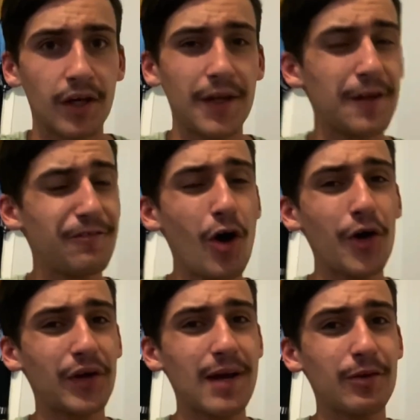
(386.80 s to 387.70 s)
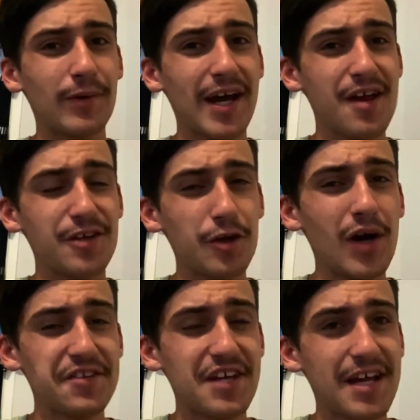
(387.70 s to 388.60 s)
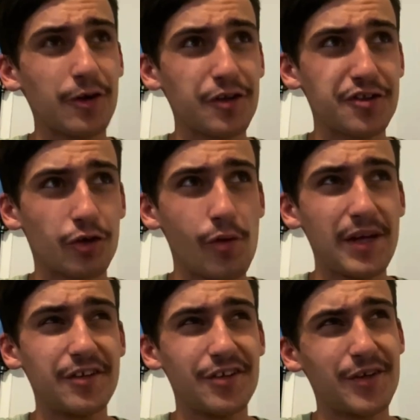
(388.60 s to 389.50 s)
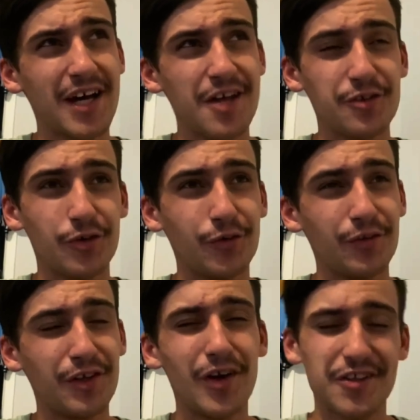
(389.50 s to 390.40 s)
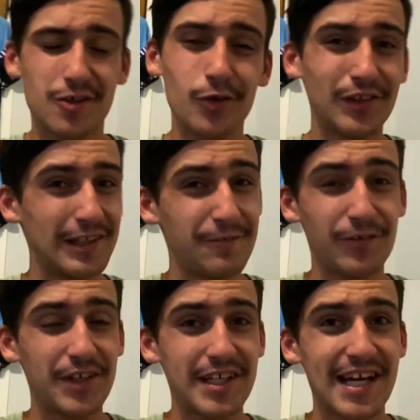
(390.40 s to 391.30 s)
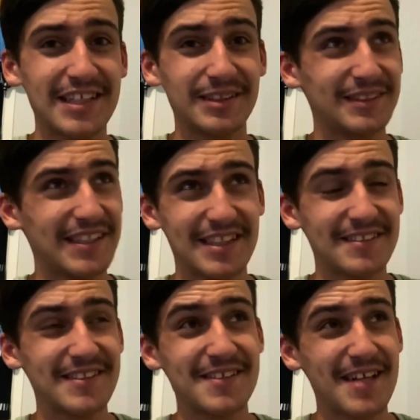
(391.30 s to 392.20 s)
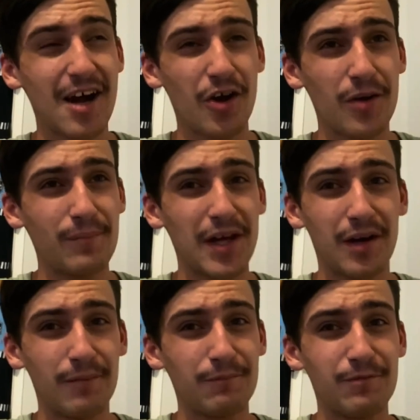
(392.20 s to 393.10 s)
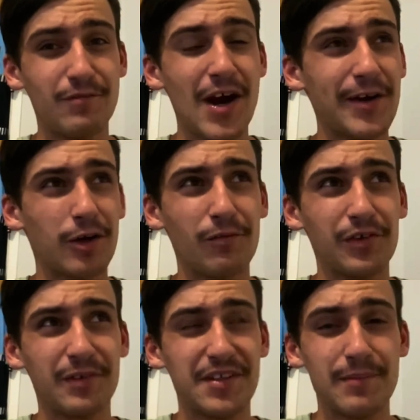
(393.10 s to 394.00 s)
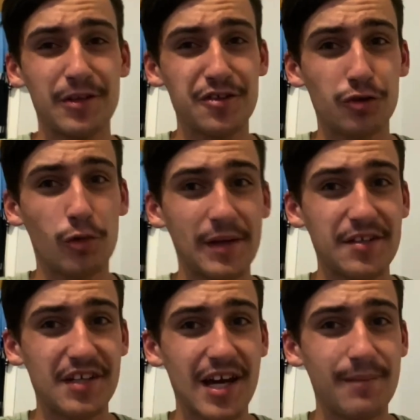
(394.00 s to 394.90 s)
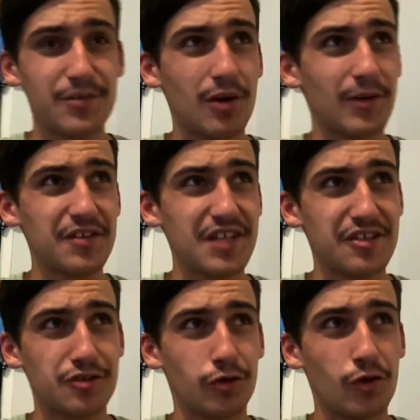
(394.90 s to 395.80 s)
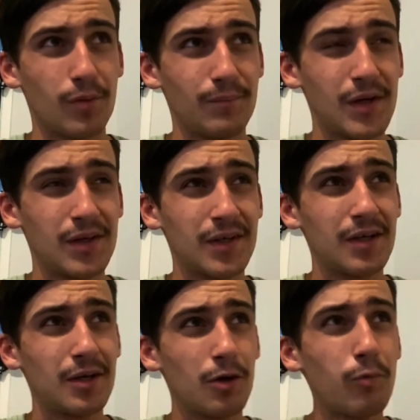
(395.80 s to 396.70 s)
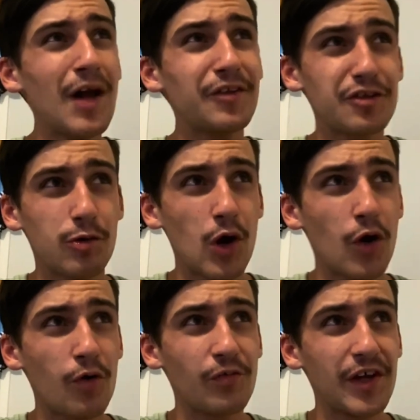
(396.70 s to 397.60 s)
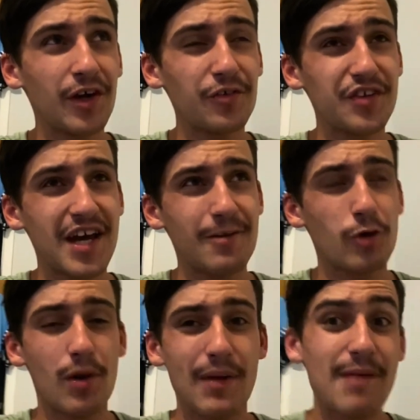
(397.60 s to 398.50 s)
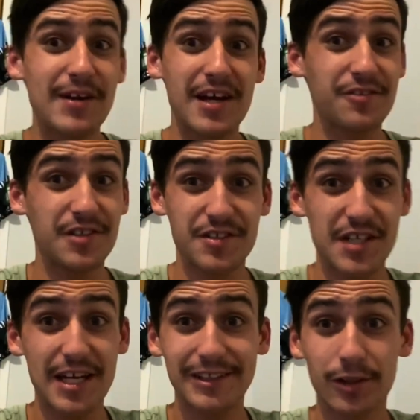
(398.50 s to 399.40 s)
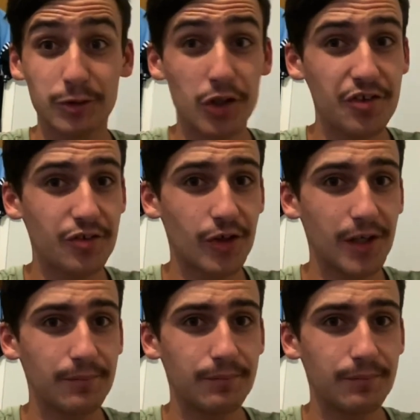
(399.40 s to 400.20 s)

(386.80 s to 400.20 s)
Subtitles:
then the final game of the round, the Knights taking on the Storm in Newcastle. The Knights could lift for the occasion, seen as it is at home, but I'm very confident in tipping the Storm in this game, so I'm going to say Storm 1-12, and I'll say Ryan Pappenhausen is the anytime try scorer.